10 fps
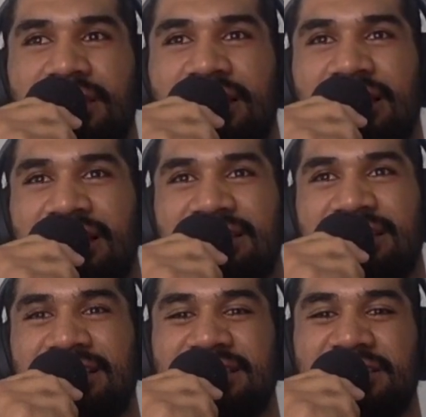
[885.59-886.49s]
he has
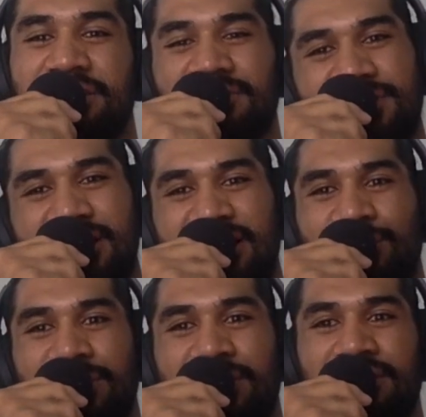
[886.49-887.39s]
a soft side
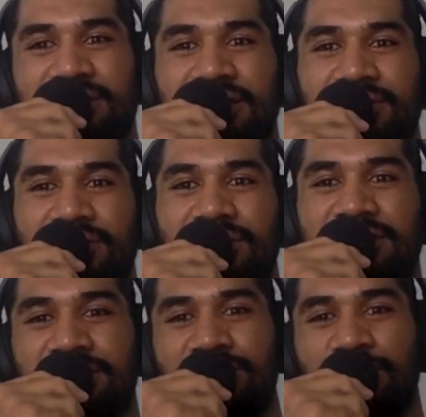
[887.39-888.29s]
where
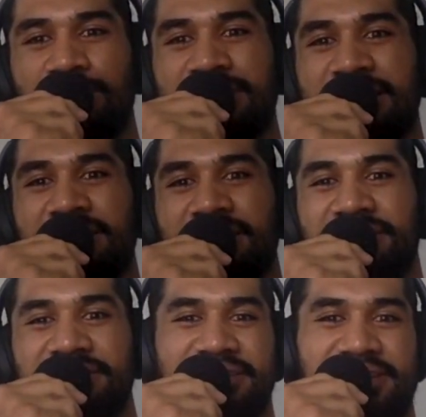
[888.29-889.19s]
he's a real protector.
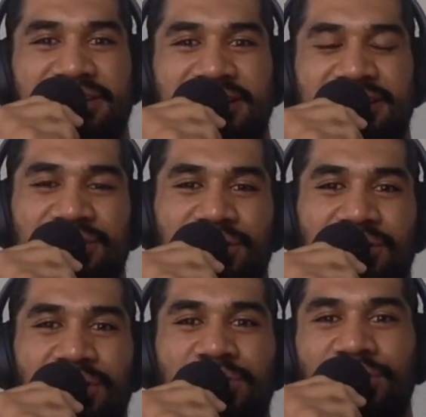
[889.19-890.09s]

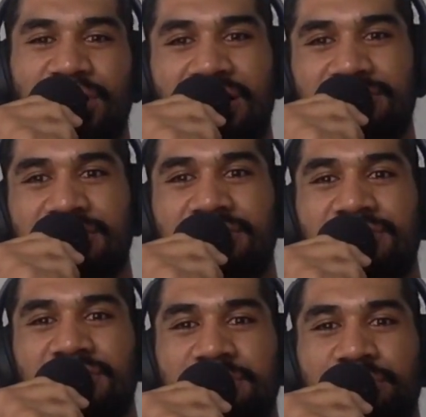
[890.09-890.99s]
So he'll look after. If
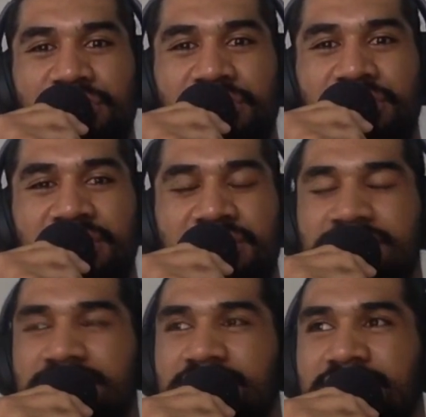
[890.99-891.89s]
you're his boy,
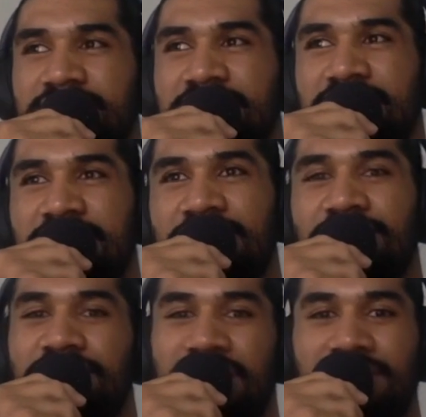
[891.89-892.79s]
he'll
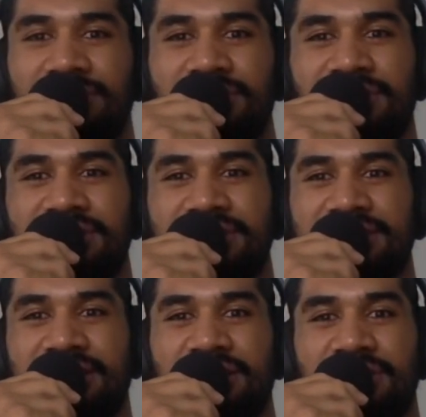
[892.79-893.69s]
look after you, and he's
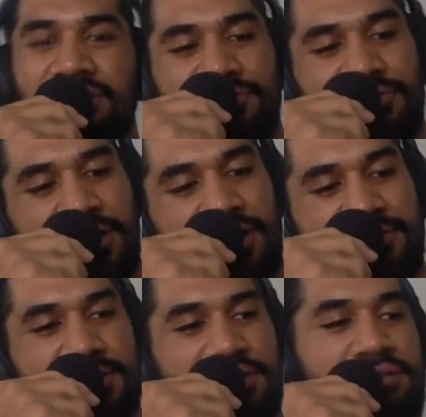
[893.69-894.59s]
kind of got you for life.
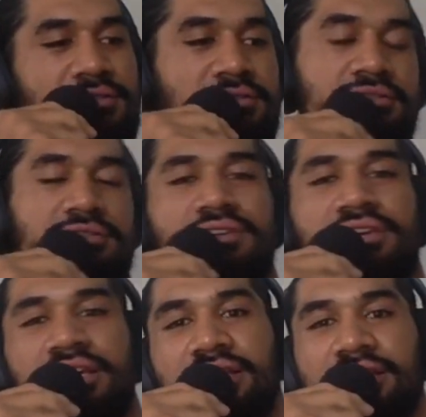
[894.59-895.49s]
So
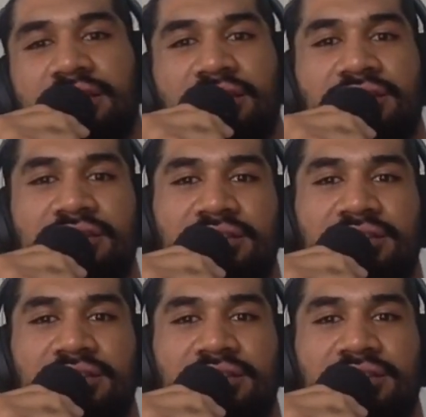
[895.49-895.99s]
yeah.